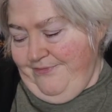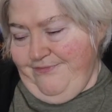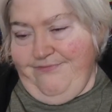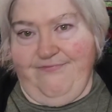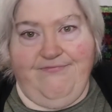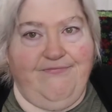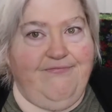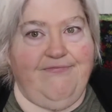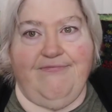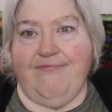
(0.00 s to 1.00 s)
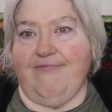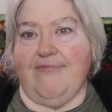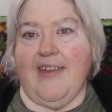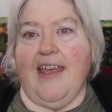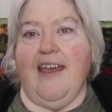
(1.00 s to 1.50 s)

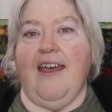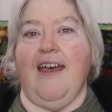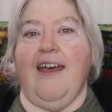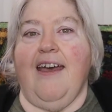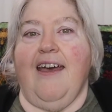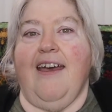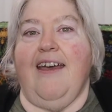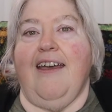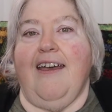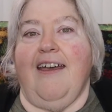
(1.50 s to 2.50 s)
(silence)